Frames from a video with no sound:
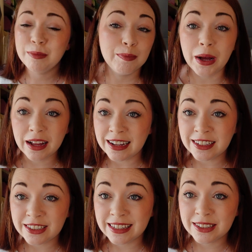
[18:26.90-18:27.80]
But I
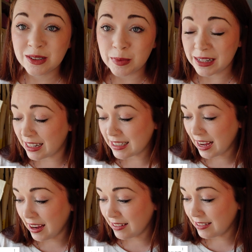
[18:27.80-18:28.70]
just need to stop being a lazy
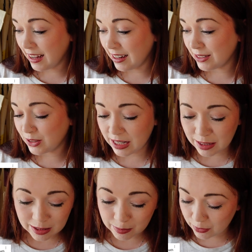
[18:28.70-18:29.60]
cow and
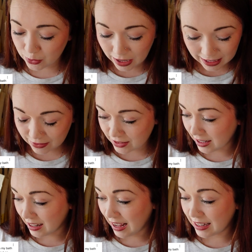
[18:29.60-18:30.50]
clean it before and
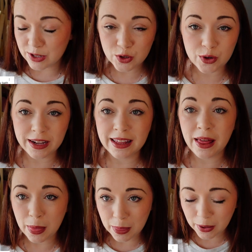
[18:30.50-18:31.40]
after and enjoy
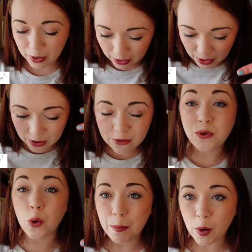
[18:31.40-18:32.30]
the
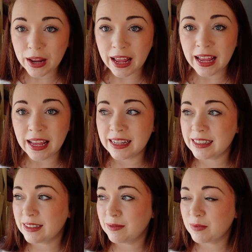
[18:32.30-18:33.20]
full body
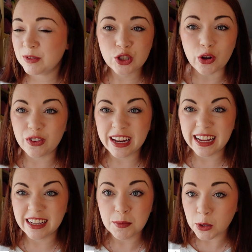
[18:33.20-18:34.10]

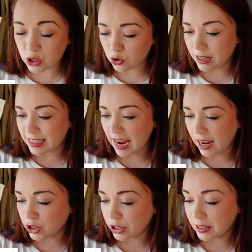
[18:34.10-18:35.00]
softening, moisturising
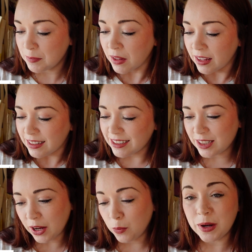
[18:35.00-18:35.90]
action.
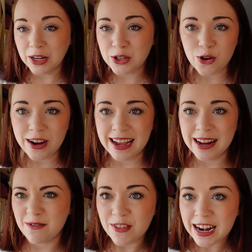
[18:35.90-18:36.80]
So we're going to try it
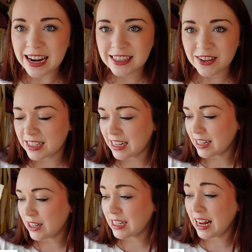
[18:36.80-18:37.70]
and I'm really
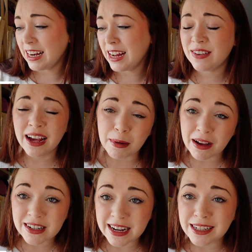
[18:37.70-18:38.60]
excited. Technically I've had a
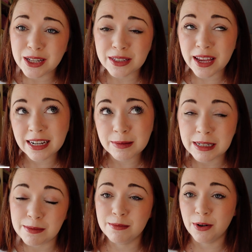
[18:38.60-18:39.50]
bath today, so it's going to be
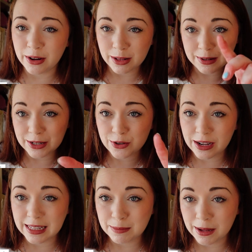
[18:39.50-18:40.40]
tomorrow that we're going to
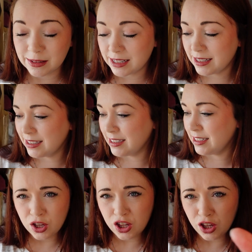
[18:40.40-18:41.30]
try this melt.
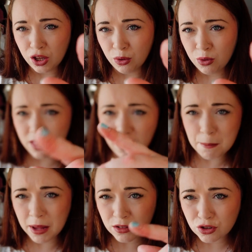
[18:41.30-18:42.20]
Cue the melt